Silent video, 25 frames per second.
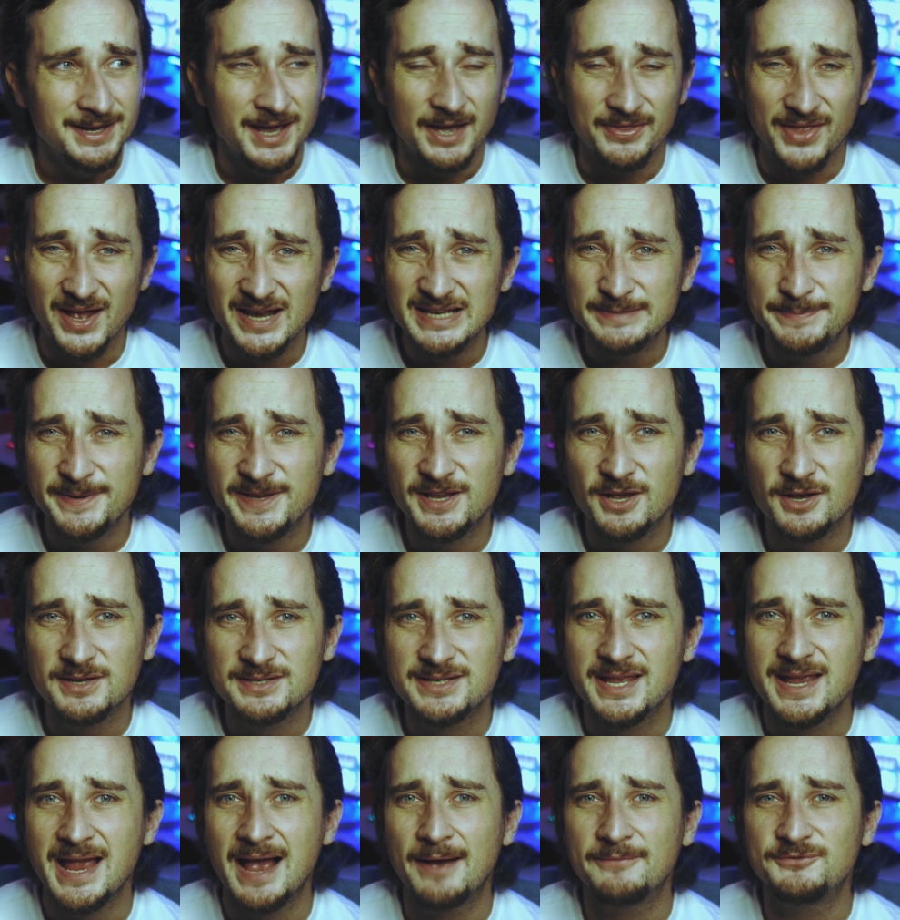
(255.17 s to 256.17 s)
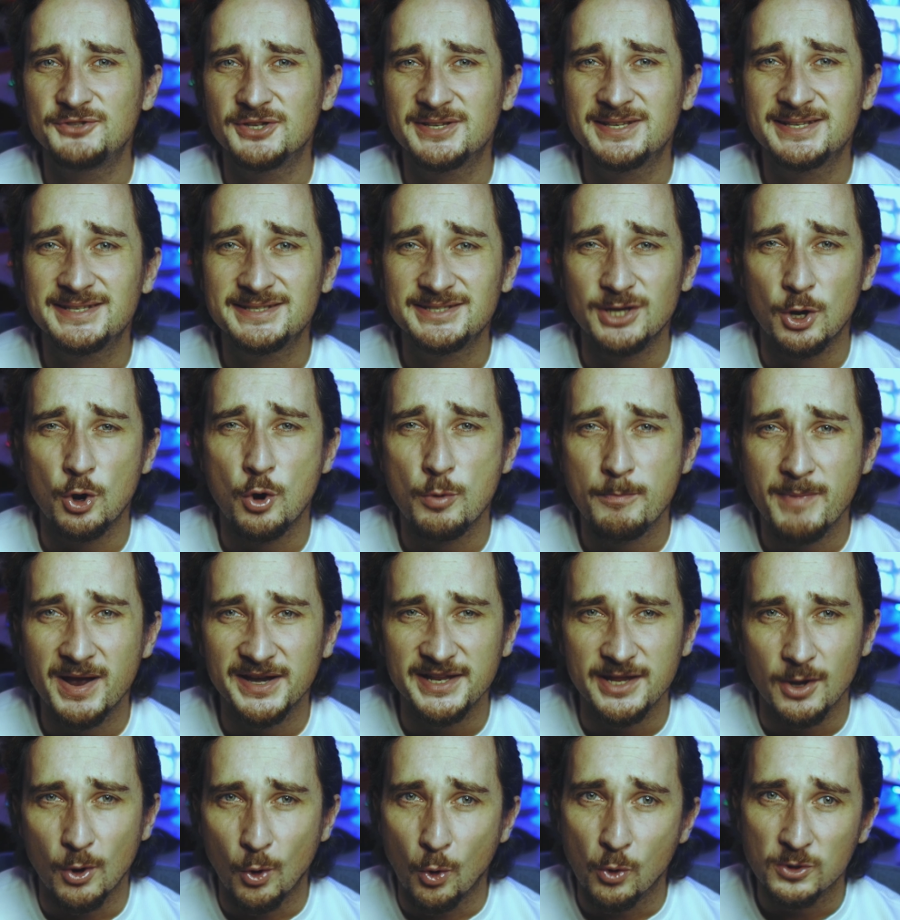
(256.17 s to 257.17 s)
And that is because they have just so
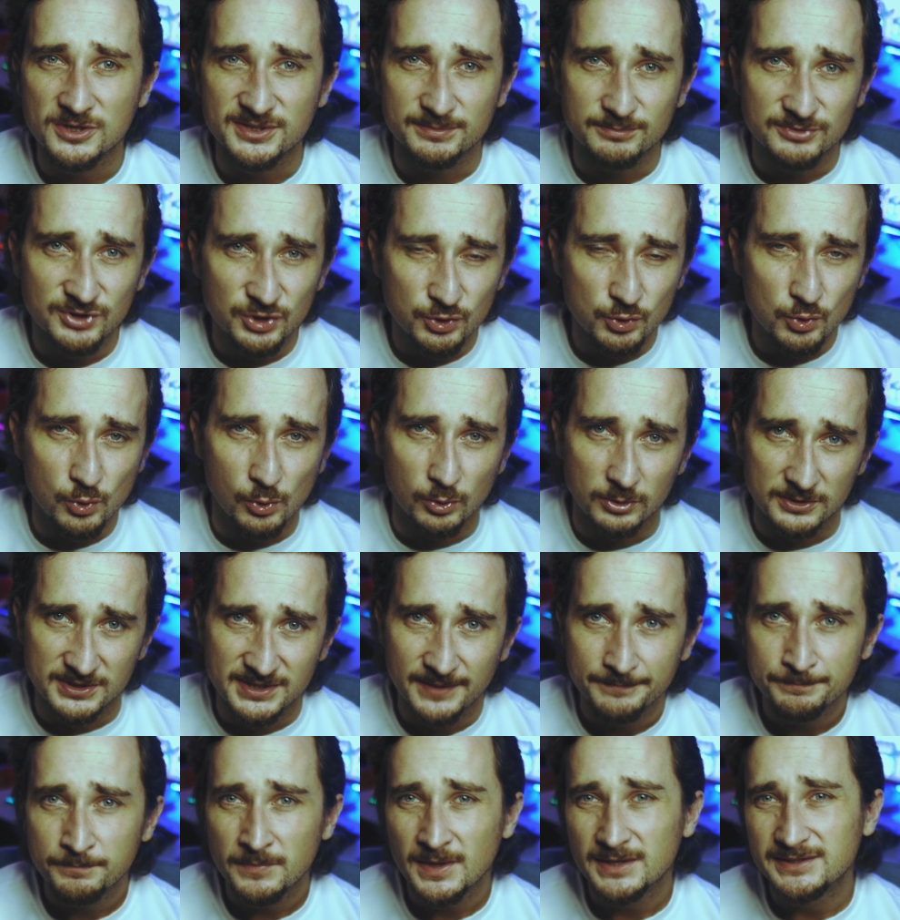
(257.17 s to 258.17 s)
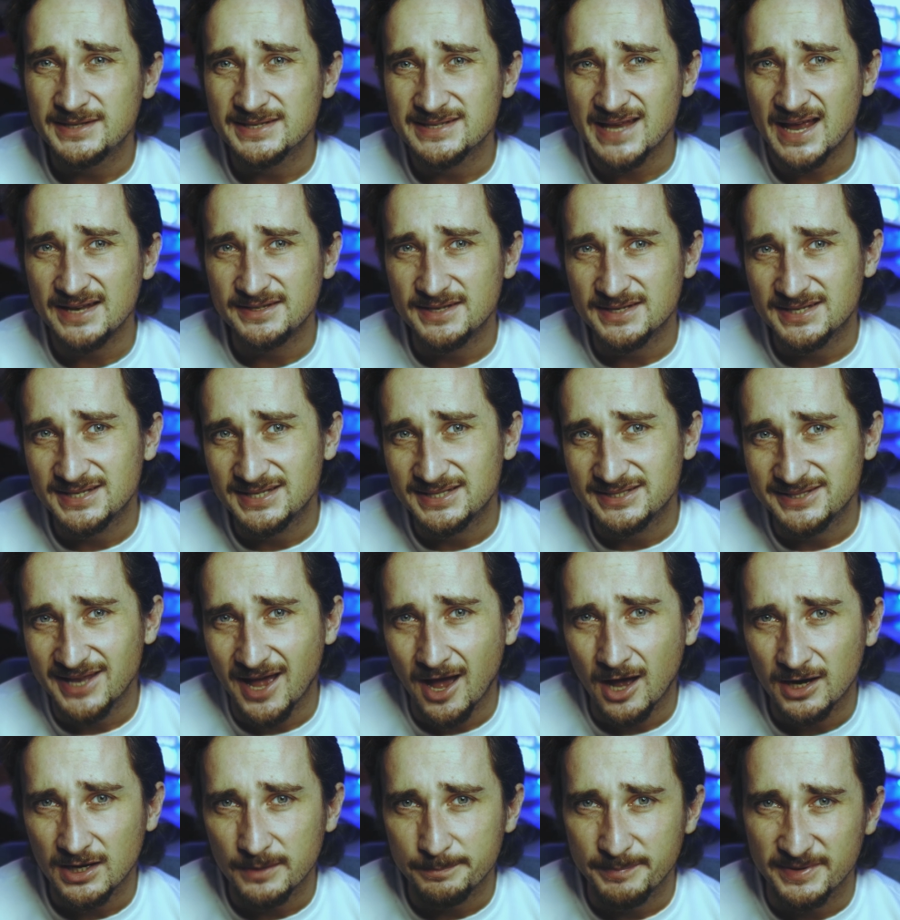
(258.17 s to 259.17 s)
many awesome tools designed to
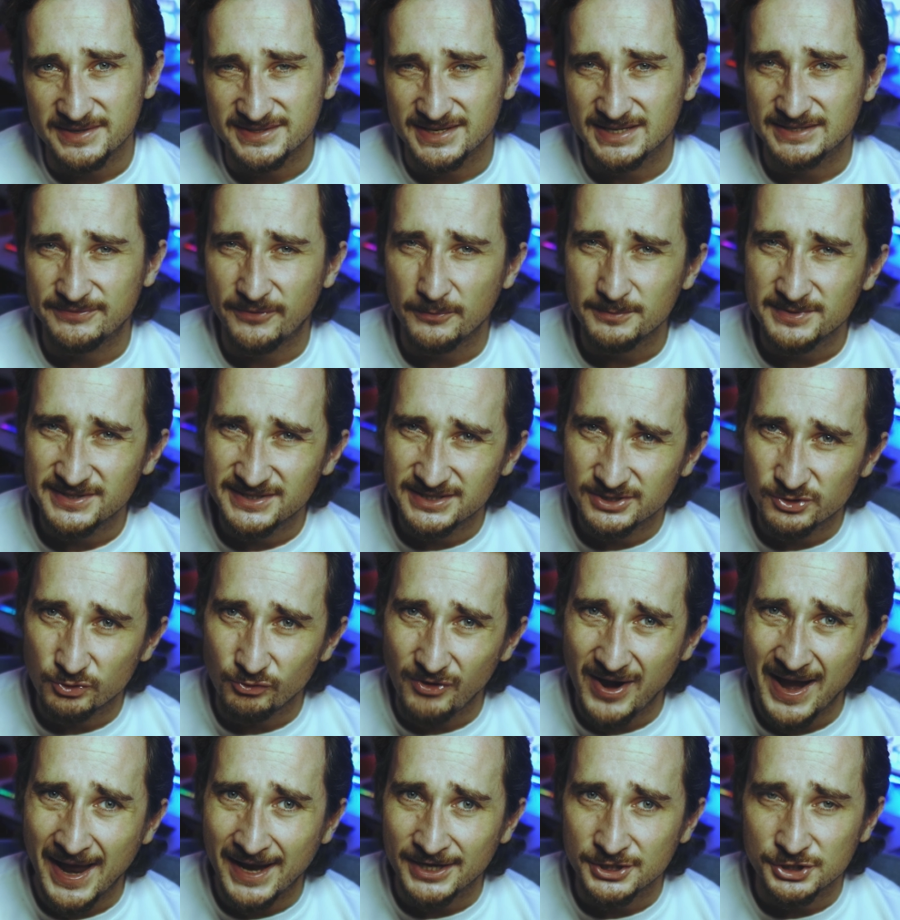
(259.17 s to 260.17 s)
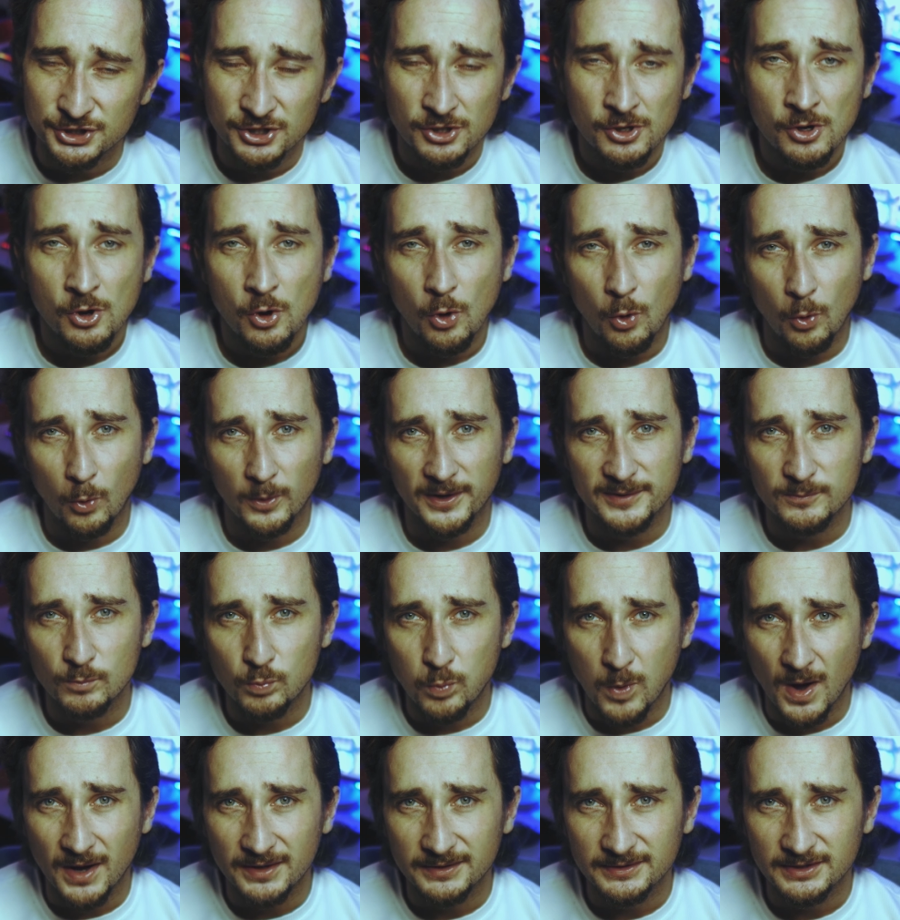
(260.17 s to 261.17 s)
start a business from scratch all in
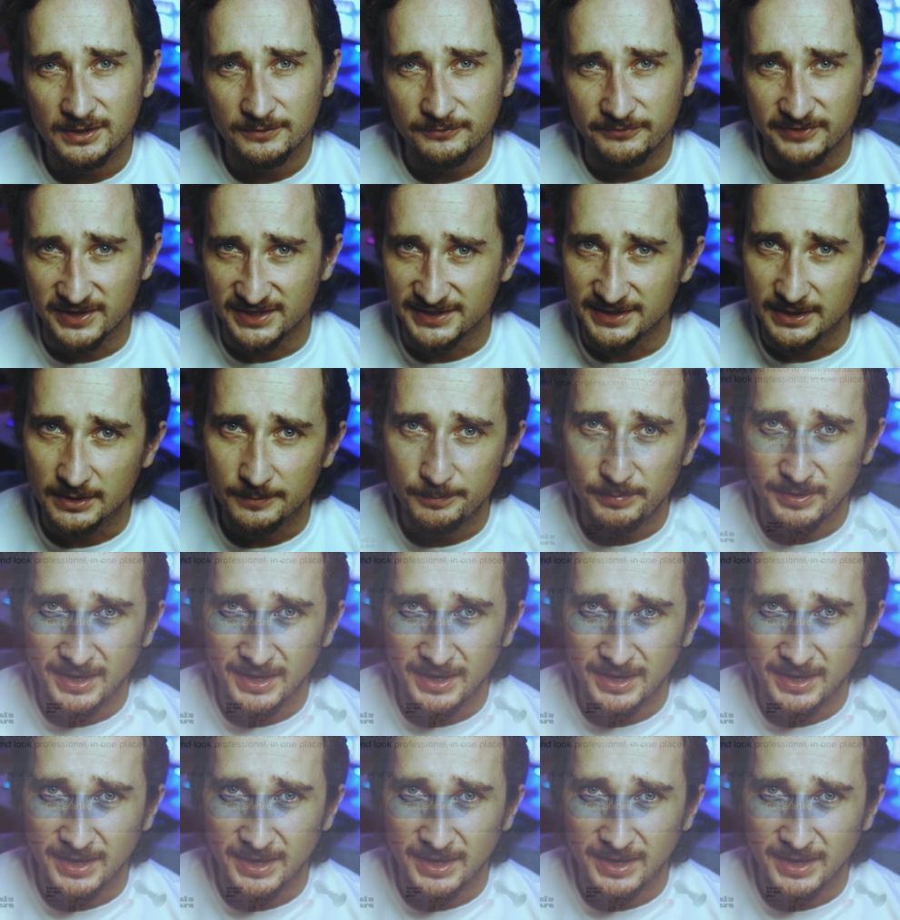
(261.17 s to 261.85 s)
one convenient